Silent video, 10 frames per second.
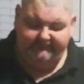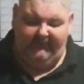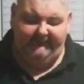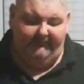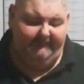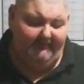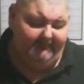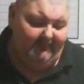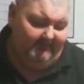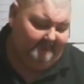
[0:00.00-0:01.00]
Got the
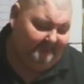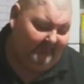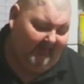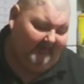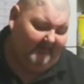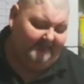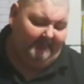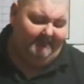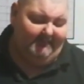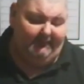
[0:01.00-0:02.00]
pepper? I got the
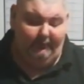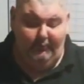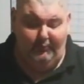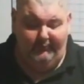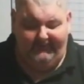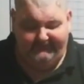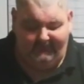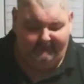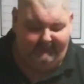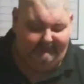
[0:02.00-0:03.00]
pepper. Ooh, that's
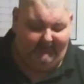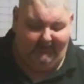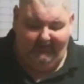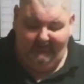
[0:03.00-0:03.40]
hot pepper.